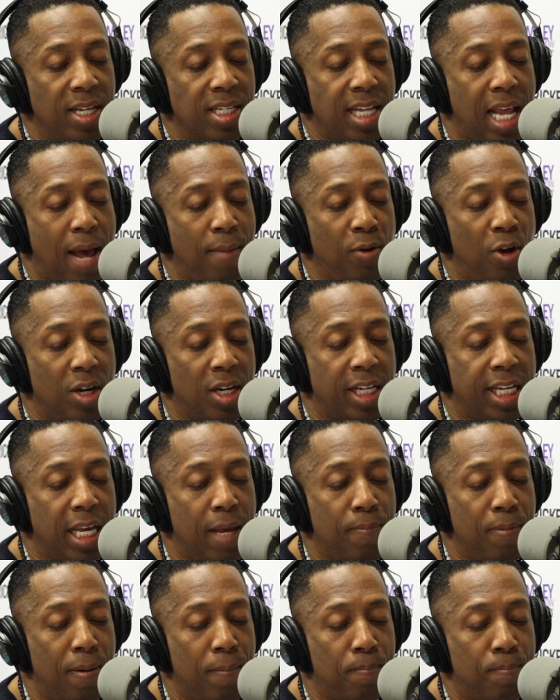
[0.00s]
He said, I'm going to
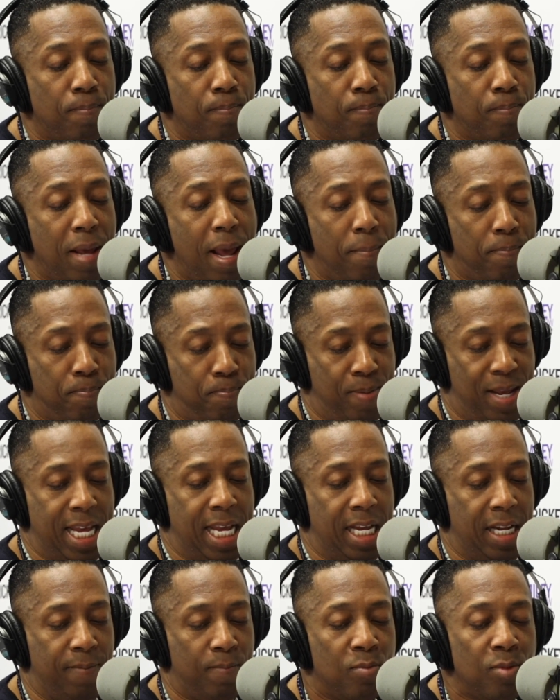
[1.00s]
keep it
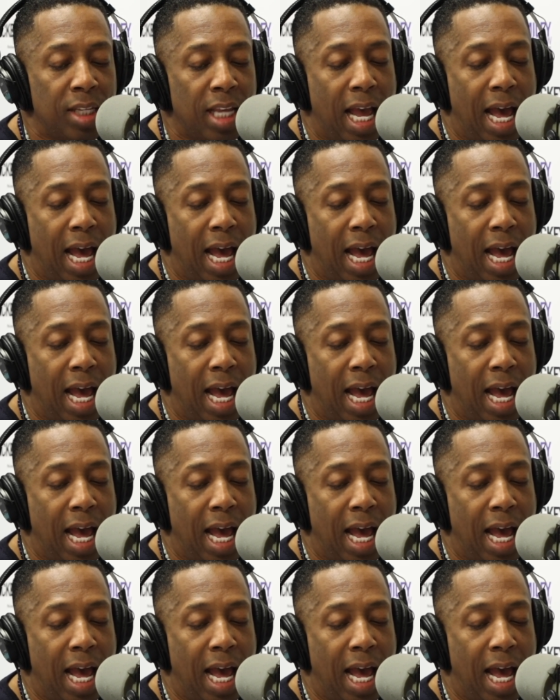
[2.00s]
pimping.